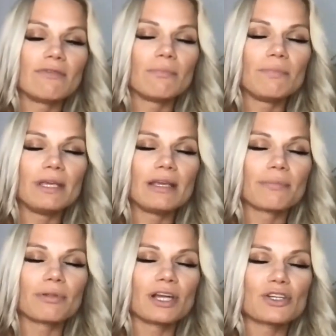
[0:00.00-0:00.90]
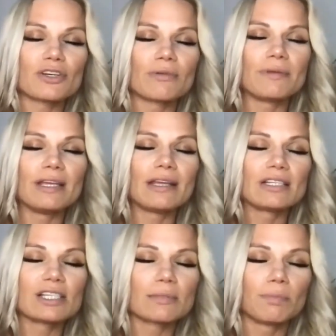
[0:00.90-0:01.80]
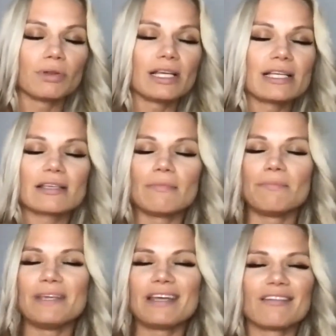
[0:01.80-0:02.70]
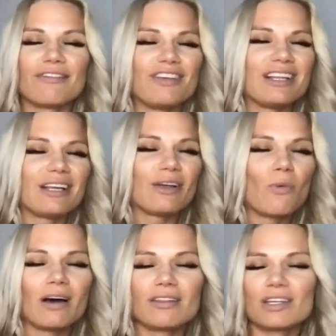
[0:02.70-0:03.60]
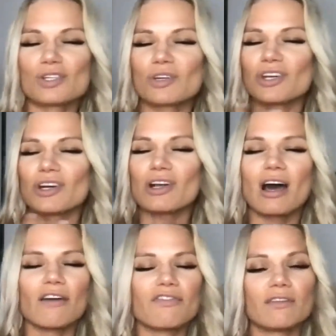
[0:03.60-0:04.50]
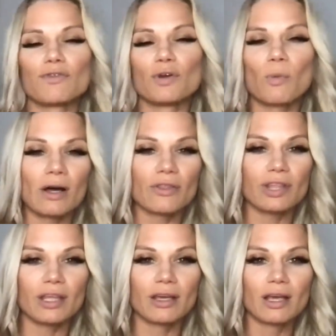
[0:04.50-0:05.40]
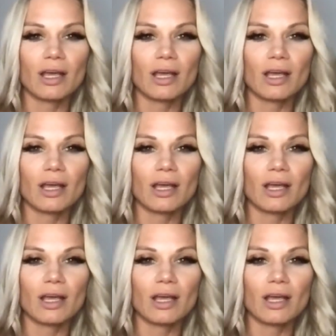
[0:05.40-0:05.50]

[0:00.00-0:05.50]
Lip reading: and be in pleasure and be in just bliss and be in feeling wealthy and drink your coffee and feel wealthy?